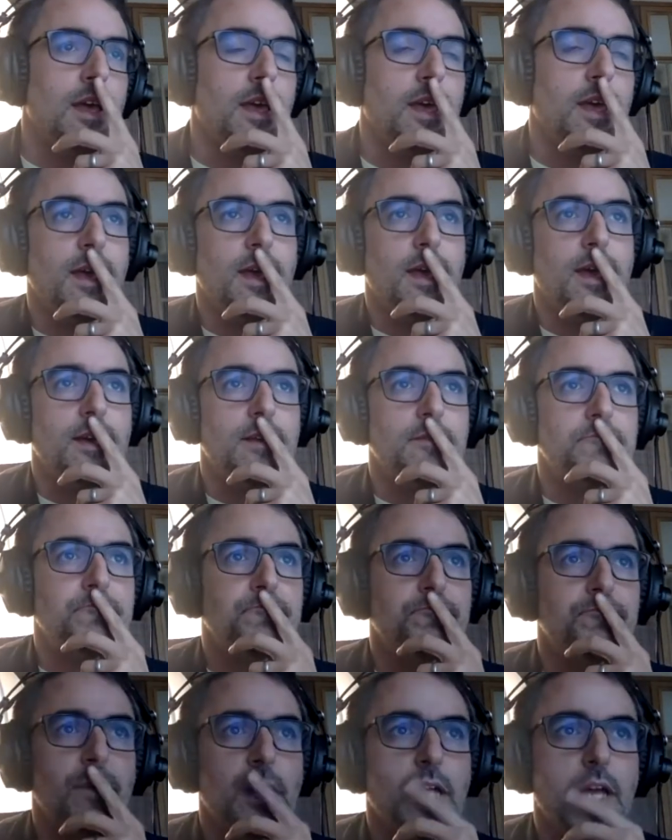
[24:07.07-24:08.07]
And
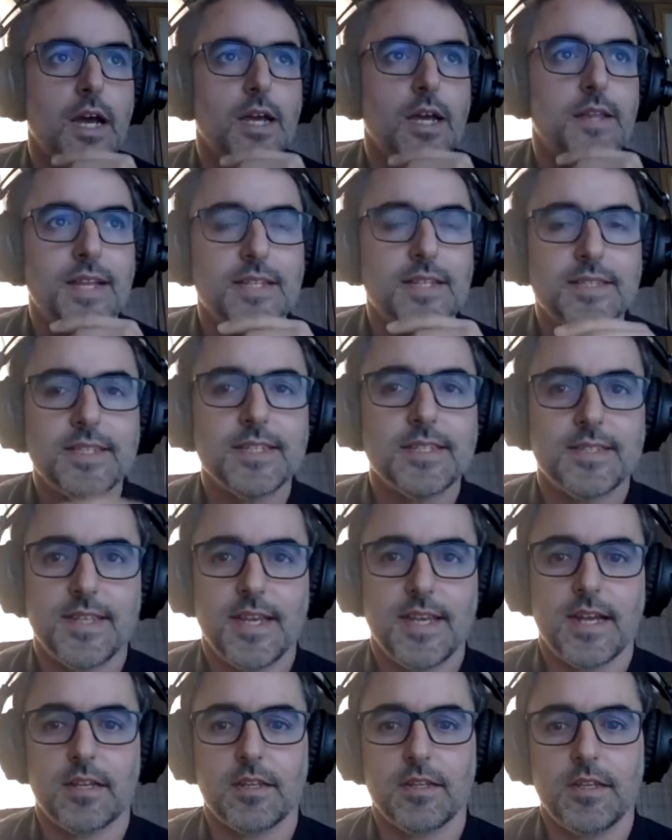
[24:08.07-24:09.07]
that's
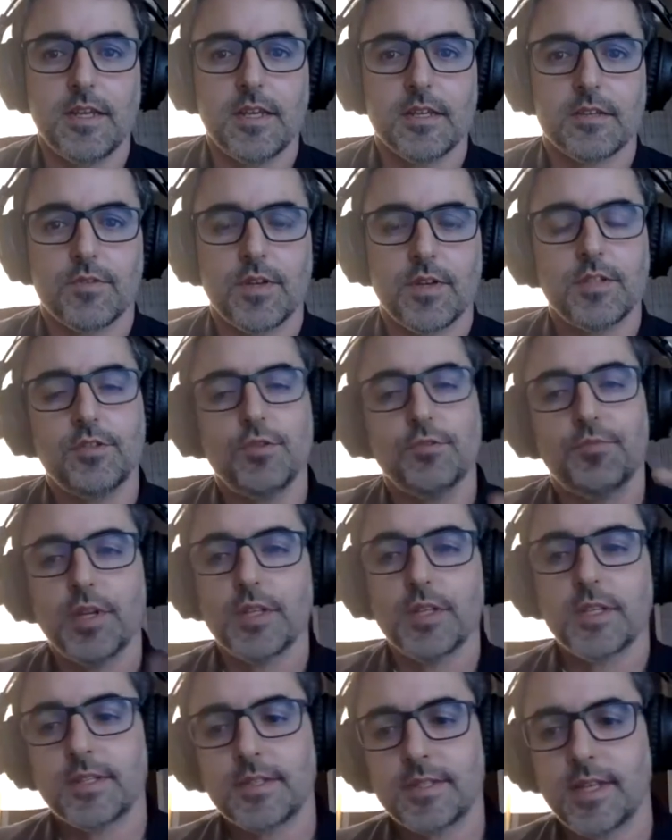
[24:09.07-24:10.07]
exactly it, right? You bring
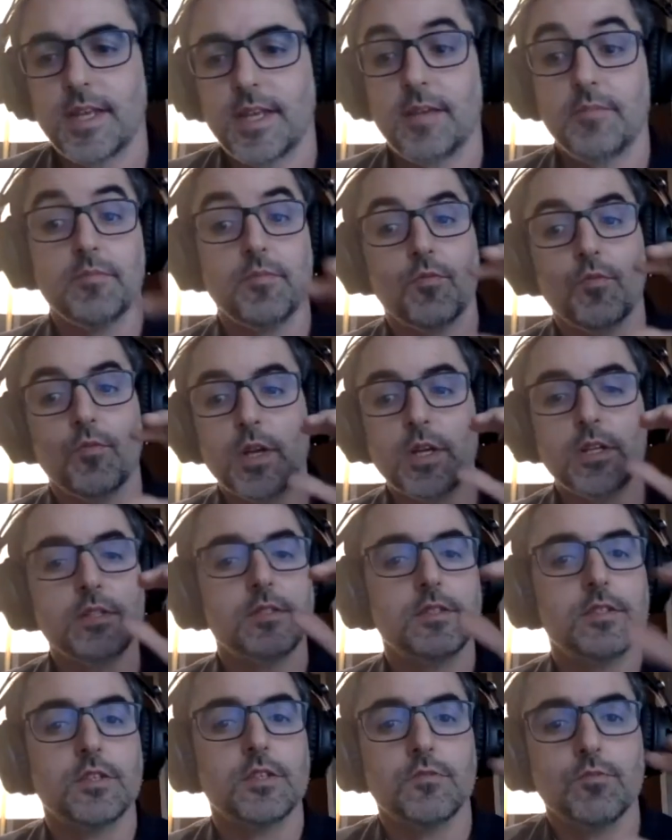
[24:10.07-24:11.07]
the same, what
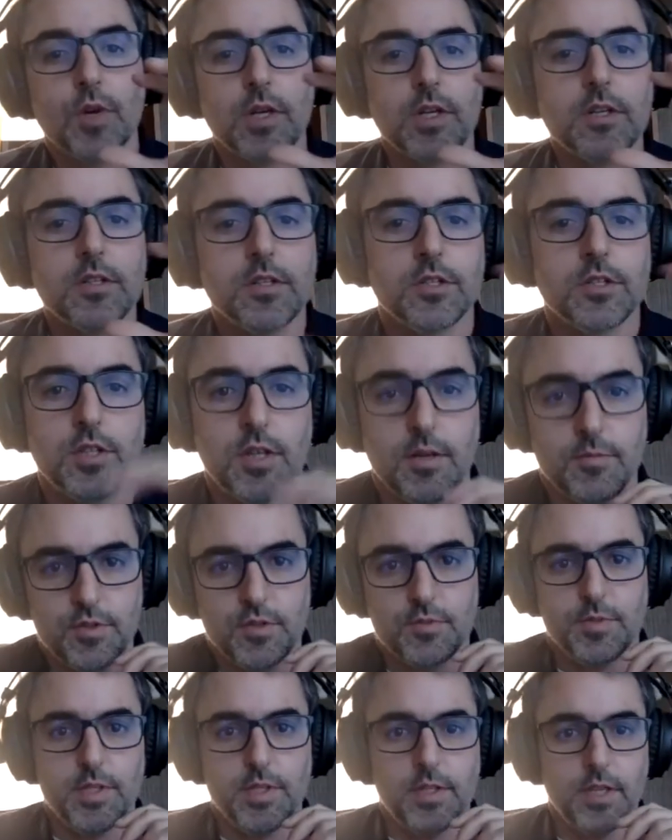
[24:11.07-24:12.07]
are the jobs to
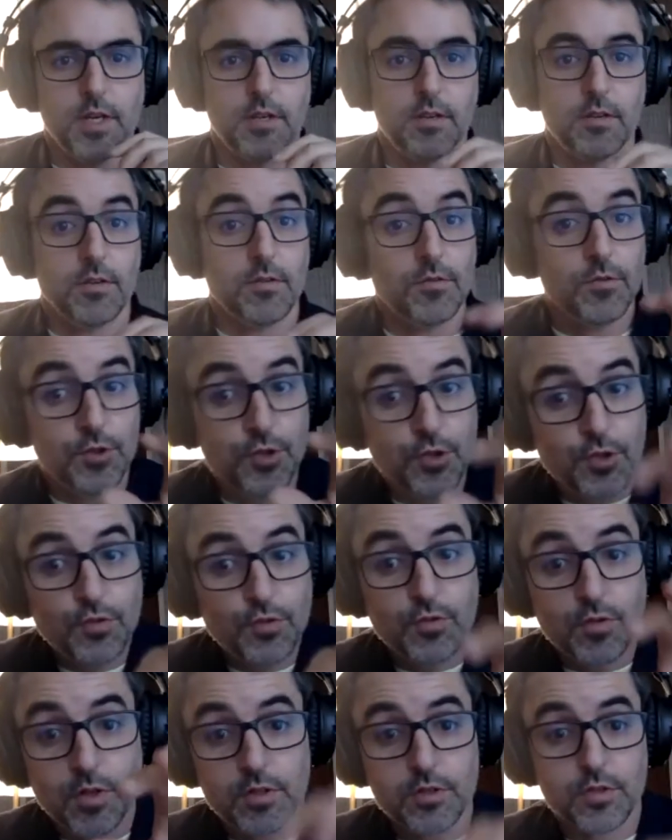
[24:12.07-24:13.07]
be done? You
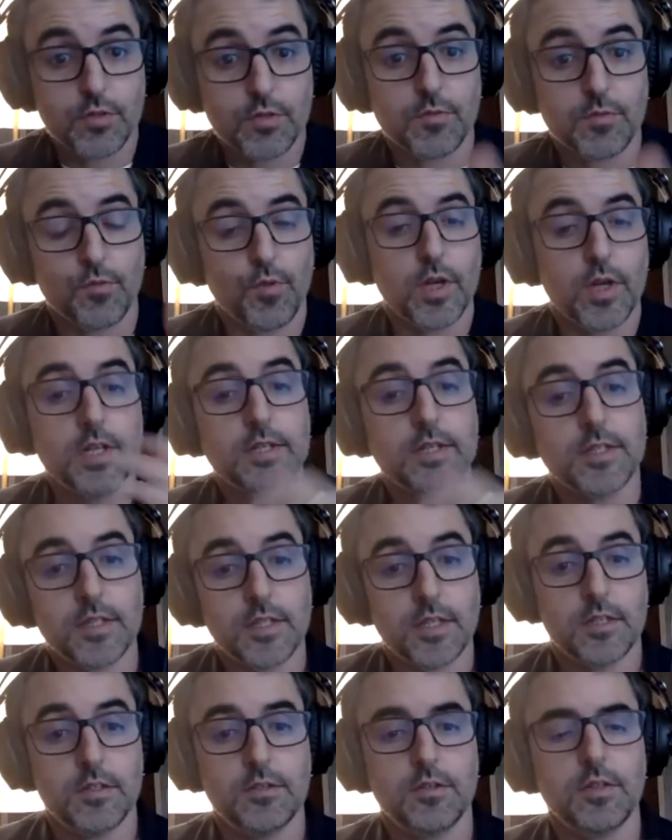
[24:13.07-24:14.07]
consumer, what is it
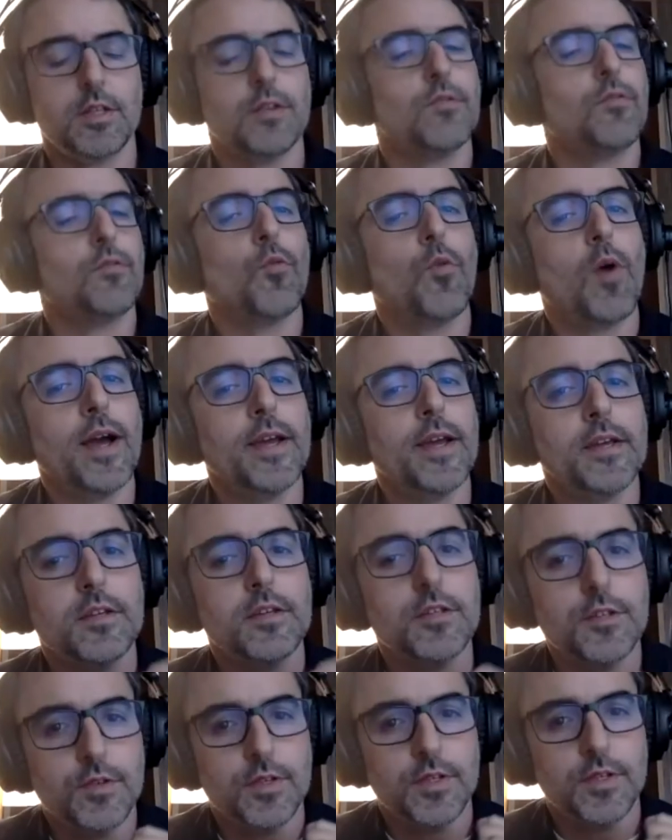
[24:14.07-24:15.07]
that you need? Why are
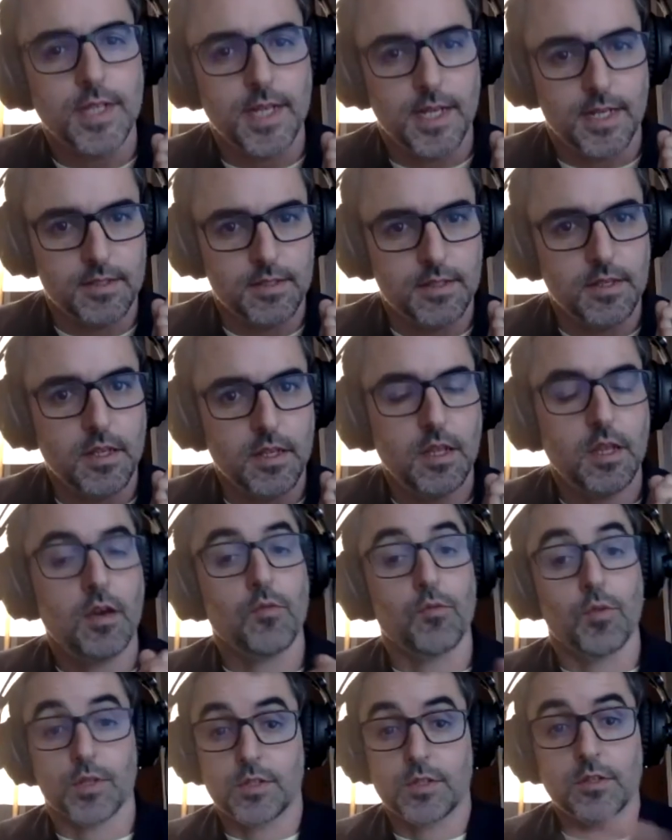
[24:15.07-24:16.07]
you in debt?
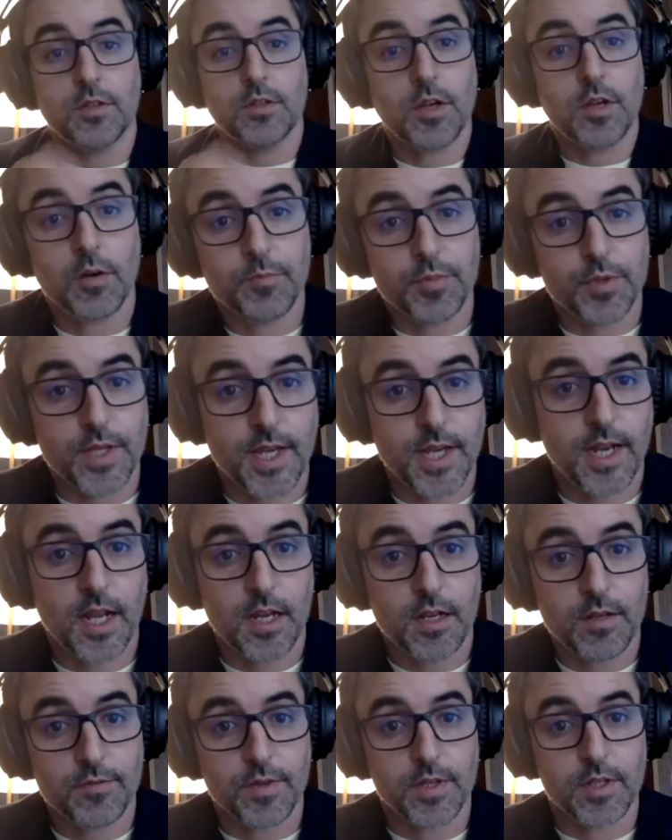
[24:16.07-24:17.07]
What's going to help you get out
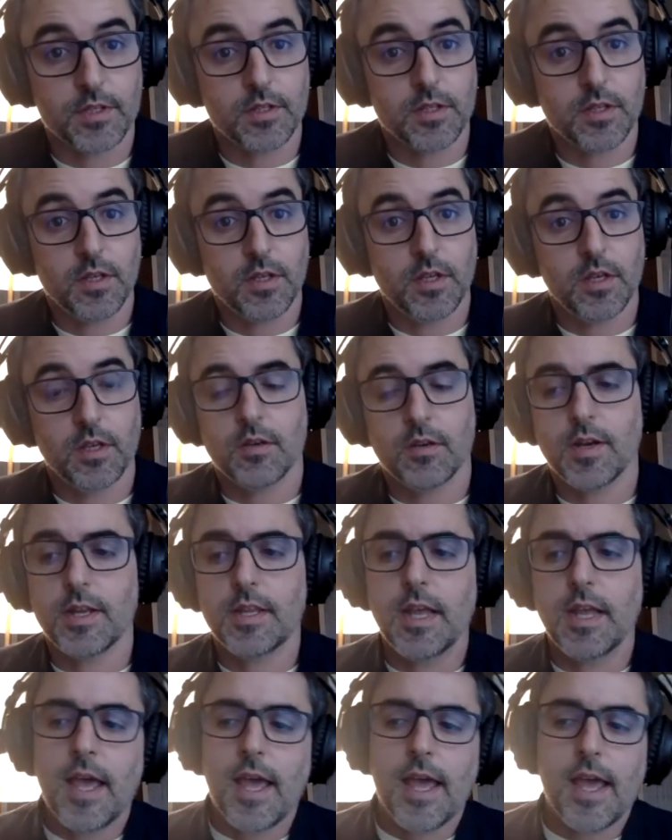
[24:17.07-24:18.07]
of it, right?
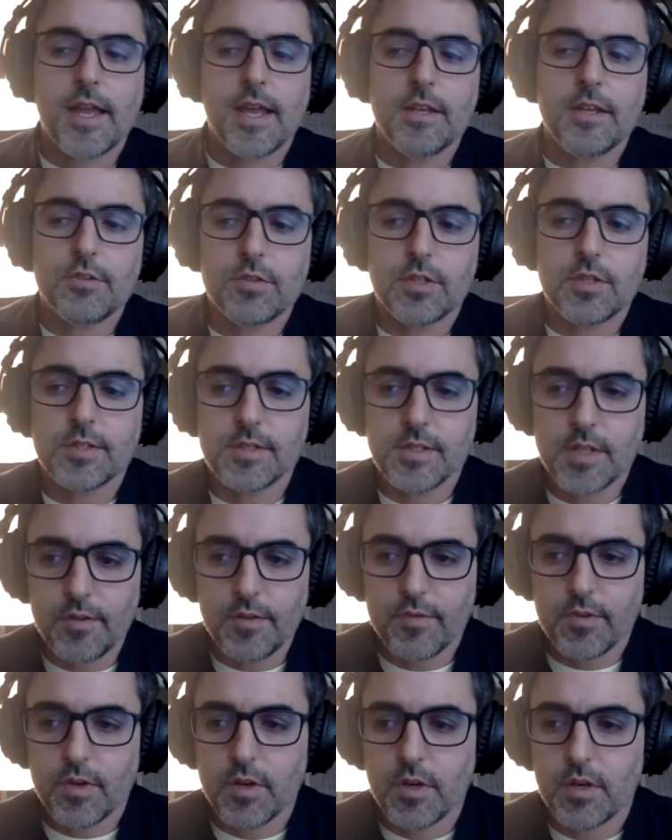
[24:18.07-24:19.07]
And you
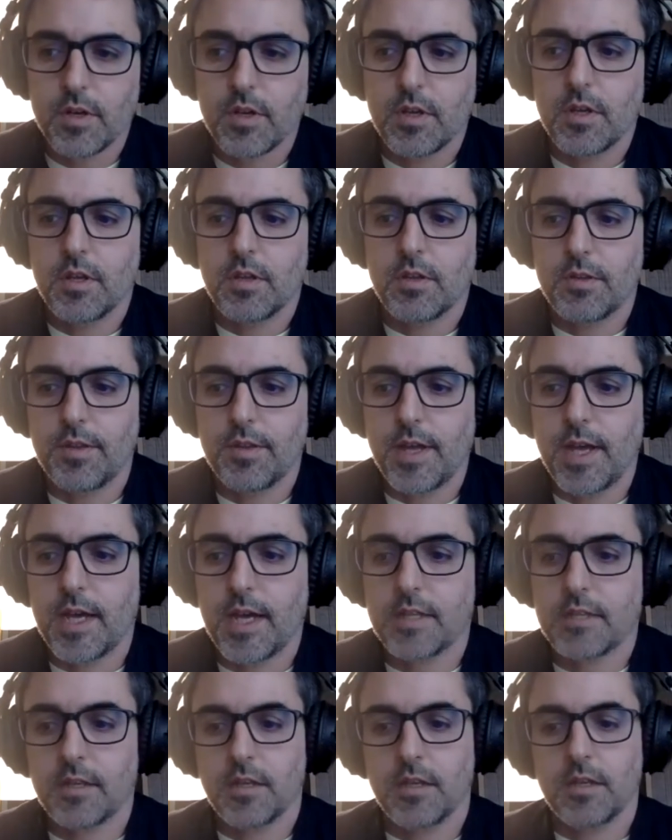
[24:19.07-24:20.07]
discover
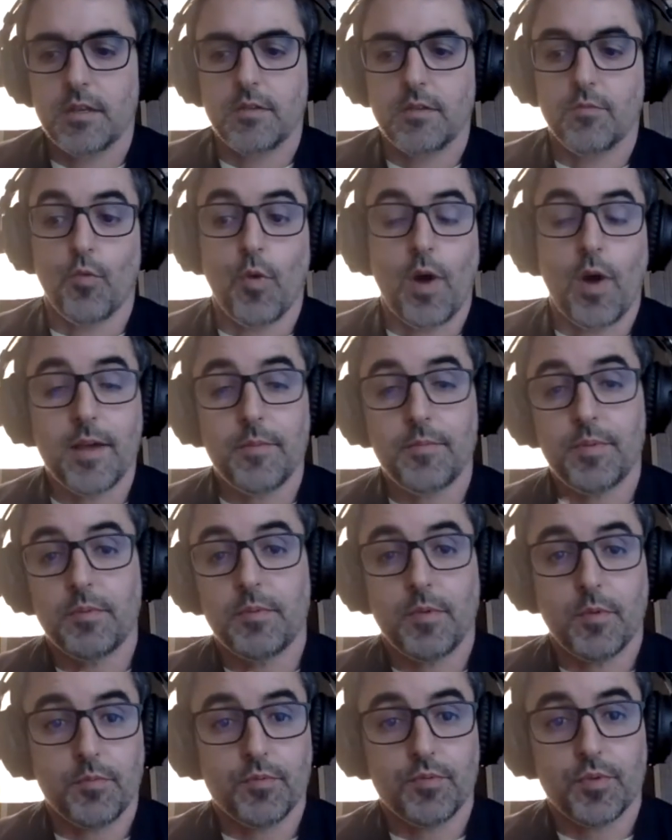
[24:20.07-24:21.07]
that why
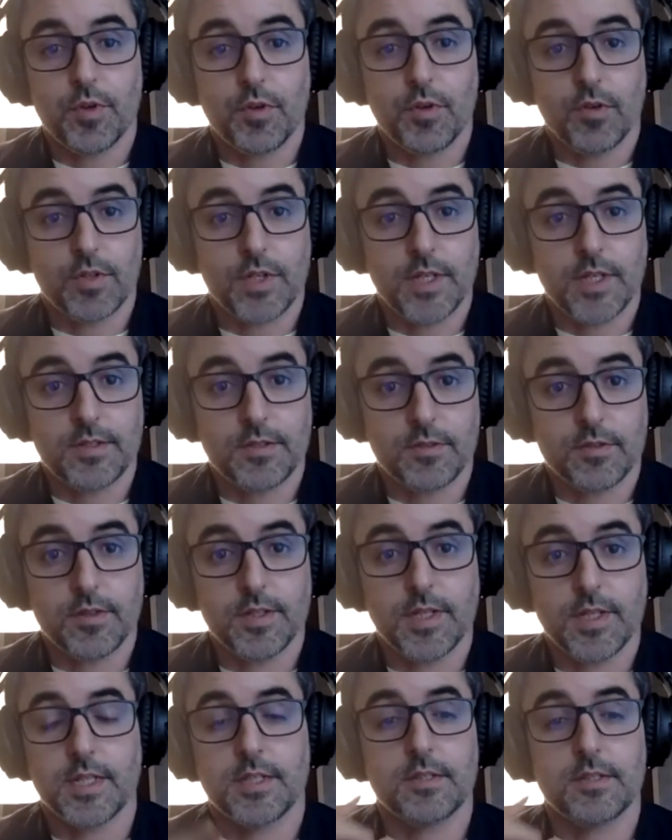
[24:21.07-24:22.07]
people prioritize certain
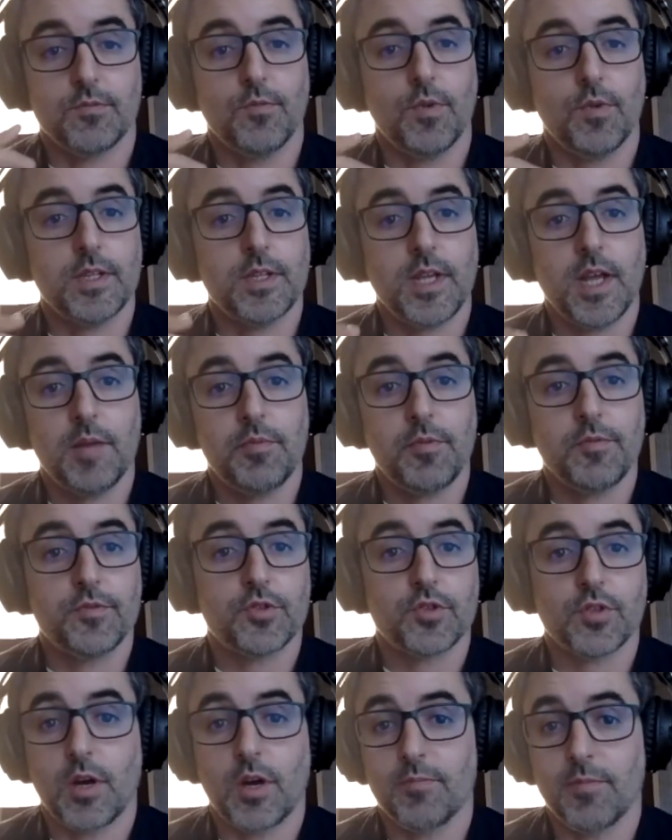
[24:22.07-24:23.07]
debts, what type of
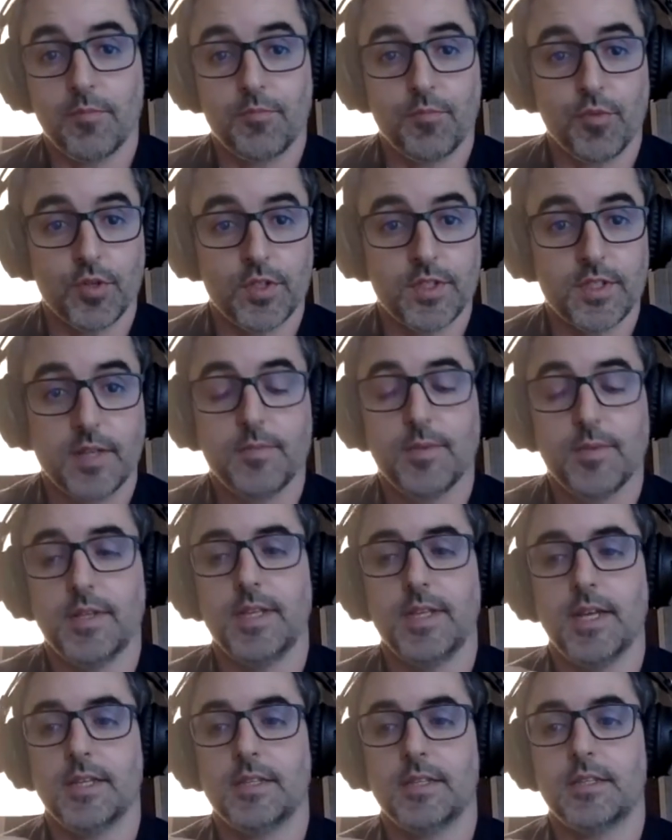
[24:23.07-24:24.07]
trauma puts them in
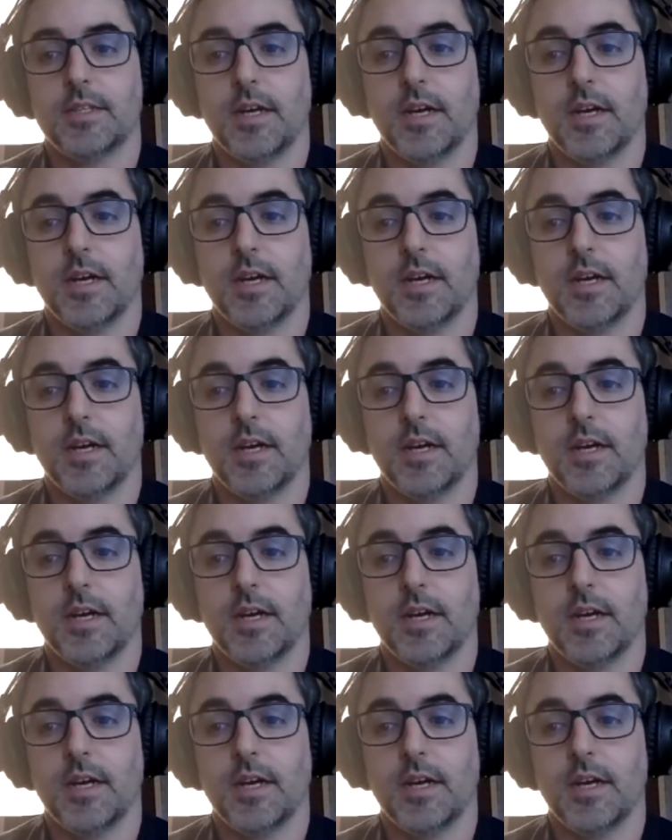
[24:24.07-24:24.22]
debt.